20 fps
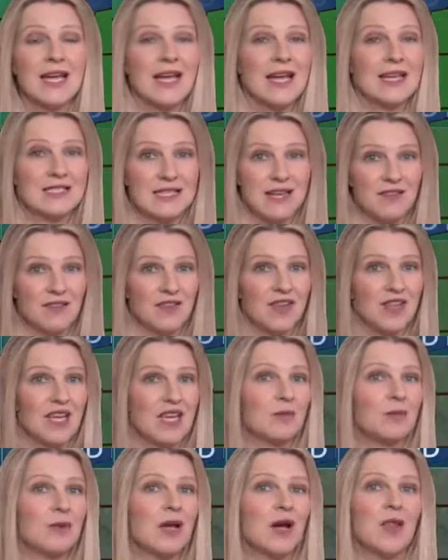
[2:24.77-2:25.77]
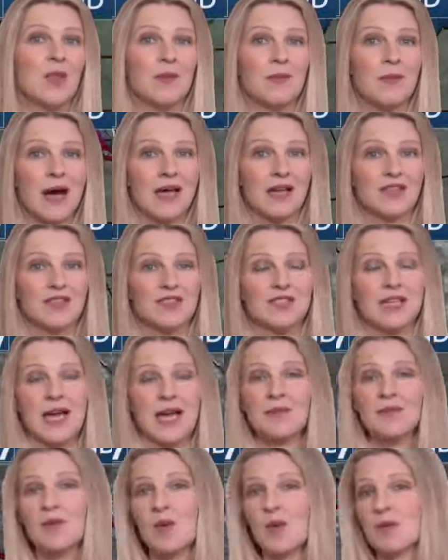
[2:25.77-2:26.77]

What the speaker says: it's definitely going to be on the mild side.